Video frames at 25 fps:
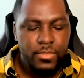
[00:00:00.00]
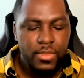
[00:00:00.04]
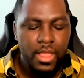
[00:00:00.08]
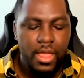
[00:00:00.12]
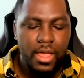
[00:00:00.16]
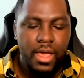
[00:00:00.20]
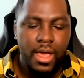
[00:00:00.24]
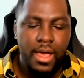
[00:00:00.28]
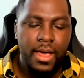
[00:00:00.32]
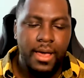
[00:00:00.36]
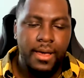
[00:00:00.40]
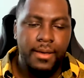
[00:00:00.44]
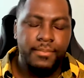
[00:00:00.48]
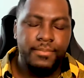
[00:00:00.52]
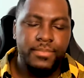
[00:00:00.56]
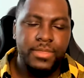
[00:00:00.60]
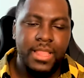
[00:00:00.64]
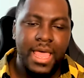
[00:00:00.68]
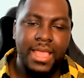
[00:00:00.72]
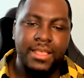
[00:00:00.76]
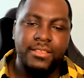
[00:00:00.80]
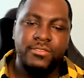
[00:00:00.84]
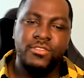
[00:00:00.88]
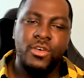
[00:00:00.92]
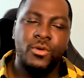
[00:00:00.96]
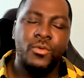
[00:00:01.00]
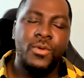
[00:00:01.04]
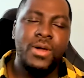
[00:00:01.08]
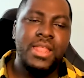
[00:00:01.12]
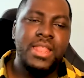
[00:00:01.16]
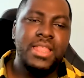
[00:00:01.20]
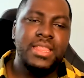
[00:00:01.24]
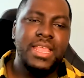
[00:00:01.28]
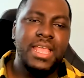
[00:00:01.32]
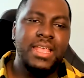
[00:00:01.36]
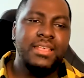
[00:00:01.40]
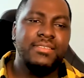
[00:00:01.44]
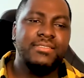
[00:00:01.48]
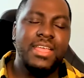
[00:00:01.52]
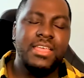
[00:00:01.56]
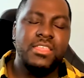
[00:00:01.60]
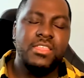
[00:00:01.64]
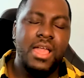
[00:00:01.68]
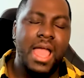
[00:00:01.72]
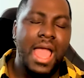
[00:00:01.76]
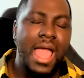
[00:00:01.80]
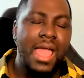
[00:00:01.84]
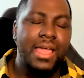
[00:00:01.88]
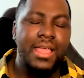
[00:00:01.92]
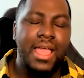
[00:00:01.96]
one of the things that
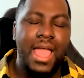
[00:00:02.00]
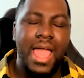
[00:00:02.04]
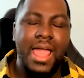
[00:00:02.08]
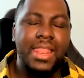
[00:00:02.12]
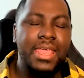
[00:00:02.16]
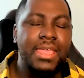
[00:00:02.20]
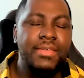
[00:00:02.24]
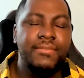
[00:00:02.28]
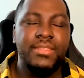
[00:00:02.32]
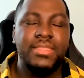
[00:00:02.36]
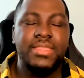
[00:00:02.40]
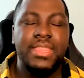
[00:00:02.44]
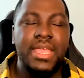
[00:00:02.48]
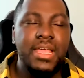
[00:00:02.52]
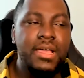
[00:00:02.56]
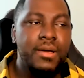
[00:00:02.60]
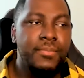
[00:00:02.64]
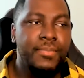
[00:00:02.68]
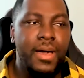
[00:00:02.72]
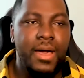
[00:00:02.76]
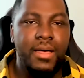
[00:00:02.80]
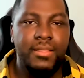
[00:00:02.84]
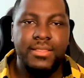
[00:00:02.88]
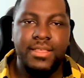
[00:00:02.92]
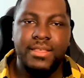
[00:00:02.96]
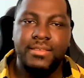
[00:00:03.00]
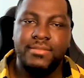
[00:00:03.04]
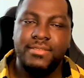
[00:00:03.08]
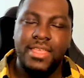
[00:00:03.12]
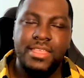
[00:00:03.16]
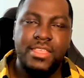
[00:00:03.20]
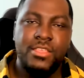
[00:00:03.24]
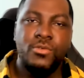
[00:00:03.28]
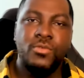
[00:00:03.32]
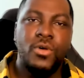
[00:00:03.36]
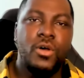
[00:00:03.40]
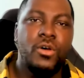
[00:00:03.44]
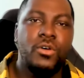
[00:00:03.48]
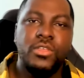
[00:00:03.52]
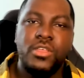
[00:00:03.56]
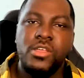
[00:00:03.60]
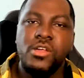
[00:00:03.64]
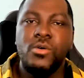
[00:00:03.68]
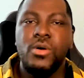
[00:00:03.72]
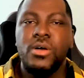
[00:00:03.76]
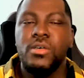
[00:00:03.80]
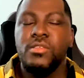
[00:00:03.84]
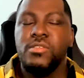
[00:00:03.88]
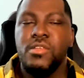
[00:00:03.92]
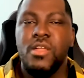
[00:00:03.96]
I didn't even think about this, and you
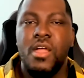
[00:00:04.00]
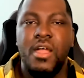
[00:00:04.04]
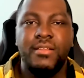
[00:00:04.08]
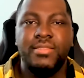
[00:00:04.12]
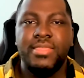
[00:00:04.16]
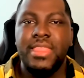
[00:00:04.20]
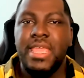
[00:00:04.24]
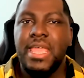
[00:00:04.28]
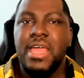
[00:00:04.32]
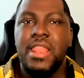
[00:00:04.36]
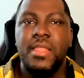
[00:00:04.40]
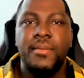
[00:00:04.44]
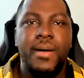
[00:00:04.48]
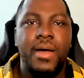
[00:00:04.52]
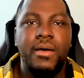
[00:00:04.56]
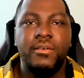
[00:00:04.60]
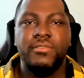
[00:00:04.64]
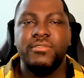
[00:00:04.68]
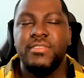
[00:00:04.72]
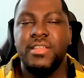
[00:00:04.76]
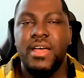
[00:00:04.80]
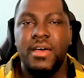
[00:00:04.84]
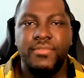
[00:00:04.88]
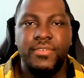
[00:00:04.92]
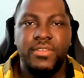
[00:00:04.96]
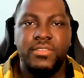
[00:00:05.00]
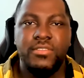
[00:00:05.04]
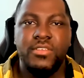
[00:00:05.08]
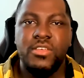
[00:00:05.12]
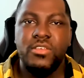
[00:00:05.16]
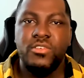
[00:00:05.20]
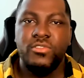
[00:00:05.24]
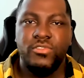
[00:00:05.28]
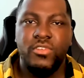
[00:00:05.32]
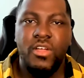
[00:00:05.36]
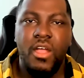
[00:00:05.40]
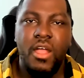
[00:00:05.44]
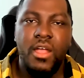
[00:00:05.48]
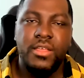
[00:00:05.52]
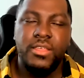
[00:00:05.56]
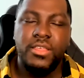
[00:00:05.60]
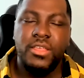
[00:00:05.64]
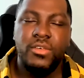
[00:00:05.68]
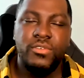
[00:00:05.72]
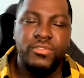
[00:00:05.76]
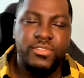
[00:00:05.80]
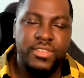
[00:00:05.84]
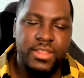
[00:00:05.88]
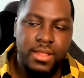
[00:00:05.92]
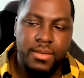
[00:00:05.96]
won't start thinking about stuff until you start
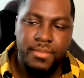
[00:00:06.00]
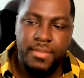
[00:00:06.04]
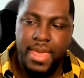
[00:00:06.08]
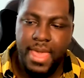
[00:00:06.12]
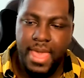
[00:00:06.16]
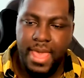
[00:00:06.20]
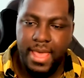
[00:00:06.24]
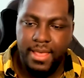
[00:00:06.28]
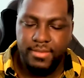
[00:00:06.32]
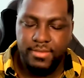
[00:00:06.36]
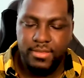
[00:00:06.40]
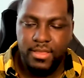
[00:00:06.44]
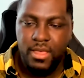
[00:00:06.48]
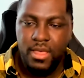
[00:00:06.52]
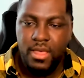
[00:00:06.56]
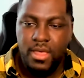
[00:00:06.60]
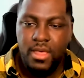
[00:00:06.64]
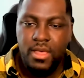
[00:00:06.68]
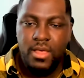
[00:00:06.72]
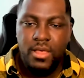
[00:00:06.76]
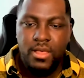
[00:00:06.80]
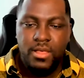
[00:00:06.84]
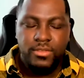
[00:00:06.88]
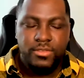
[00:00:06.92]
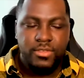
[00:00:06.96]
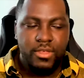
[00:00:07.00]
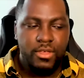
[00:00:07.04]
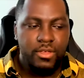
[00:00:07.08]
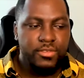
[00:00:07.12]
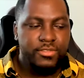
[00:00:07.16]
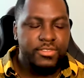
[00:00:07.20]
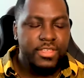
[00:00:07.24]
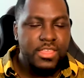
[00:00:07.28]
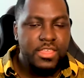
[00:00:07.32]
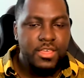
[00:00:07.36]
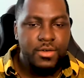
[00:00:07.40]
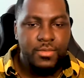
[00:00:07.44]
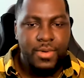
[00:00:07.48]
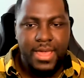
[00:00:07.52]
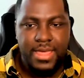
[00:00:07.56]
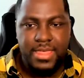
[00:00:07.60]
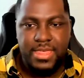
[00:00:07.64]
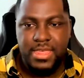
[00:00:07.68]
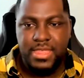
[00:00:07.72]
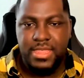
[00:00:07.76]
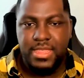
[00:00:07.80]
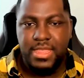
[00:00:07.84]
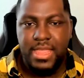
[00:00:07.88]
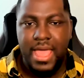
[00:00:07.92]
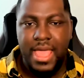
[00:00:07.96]
using the mask. So
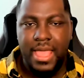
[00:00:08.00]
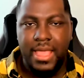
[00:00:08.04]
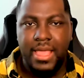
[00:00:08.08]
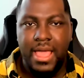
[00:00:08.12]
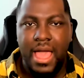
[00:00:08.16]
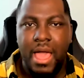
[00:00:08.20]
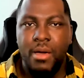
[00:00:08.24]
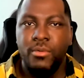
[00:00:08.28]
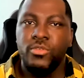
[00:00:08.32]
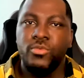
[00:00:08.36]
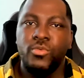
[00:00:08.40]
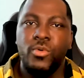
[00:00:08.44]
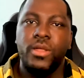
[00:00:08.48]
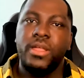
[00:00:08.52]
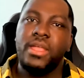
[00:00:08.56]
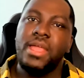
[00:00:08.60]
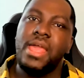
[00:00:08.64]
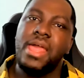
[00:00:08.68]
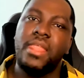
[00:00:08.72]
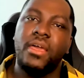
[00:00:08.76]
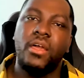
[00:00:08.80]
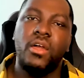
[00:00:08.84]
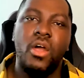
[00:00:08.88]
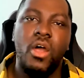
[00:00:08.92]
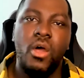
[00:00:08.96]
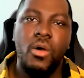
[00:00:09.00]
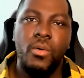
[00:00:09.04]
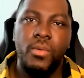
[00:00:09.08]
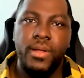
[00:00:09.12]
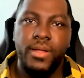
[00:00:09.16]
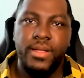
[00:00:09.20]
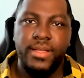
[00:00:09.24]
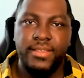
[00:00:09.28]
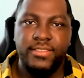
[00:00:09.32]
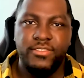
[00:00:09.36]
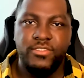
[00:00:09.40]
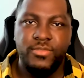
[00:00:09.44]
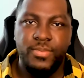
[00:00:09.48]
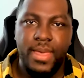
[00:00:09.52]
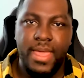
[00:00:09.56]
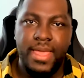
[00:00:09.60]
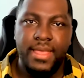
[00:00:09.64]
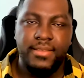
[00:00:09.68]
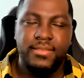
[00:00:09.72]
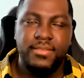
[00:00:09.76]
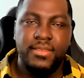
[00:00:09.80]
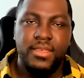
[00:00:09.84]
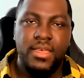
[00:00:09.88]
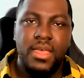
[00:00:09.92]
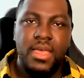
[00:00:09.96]
situations like, I was working at a co-working
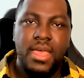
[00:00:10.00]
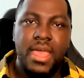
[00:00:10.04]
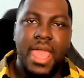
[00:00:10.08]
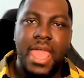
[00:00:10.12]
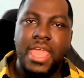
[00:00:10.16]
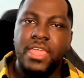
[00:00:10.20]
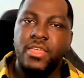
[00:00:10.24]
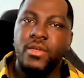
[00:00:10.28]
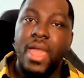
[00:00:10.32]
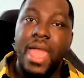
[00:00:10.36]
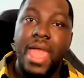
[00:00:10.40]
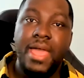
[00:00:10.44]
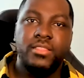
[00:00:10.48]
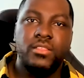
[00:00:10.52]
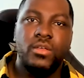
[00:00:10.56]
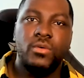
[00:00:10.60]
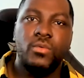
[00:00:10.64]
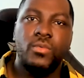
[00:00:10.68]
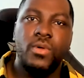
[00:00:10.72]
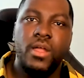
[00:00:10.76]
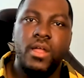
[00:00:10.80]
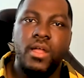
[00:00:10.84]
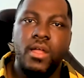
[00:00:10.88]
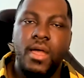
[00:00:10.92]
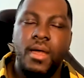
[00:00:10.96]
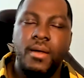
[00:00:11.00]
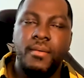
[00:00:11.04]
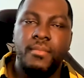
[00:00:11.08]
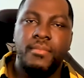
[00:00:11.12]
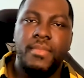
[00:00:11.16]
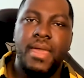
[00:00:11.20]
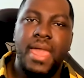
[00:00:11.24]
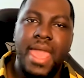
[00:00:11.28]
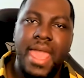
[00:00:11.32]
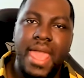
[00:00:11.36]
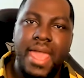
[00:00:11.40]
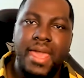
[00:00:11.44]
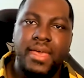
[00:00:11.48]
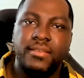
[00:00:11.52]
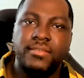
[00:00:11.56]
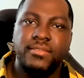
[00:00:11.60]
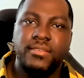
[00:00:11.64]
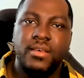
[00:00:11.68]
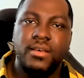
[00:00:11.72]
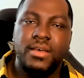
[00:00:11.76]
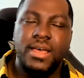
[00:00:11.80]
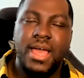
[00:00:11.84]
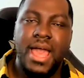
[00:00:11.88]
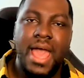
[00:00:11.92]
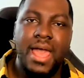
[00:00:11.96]
space, and you had to wear a mask
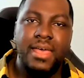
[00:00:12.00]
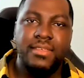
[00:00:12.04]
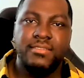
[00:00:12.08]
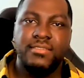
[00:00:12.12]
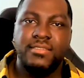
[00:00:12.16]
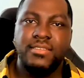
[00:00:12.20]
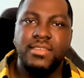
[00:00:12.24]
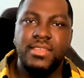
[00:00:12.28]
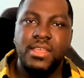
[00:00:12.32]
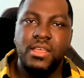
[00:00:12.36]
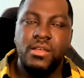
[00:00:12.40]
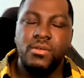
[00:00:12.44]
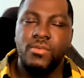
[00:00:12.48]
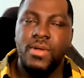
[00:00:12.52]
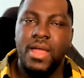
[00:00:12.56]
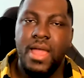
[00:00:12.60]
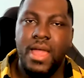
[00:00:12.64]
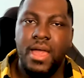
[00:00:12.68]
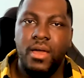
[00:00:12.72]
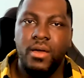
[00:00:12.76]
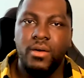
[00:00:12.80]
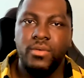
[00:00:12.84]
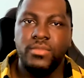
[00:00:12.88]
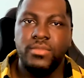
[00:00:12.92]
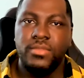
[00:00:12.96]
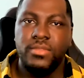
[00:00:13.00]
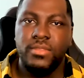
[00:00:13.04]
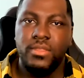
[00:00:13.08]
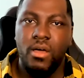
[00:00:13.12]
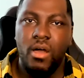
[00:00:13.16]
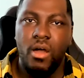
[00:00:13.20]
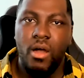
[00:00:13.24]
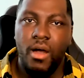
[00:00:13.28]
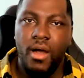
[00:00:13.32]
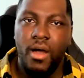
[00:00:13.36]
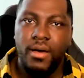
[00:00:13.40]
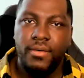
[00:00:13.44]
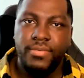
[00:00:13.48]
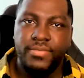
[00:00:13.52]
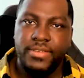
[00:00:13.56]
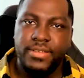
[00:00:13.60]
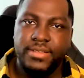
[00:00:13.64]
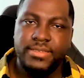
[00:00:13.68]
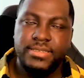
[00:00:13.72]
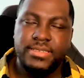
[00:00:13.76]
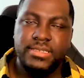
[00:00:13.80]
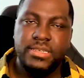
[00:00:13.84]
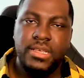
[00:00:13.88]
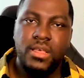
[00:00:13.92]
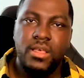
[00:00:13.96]
constantly around the
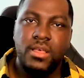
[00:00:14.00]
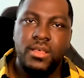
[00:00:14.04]
office.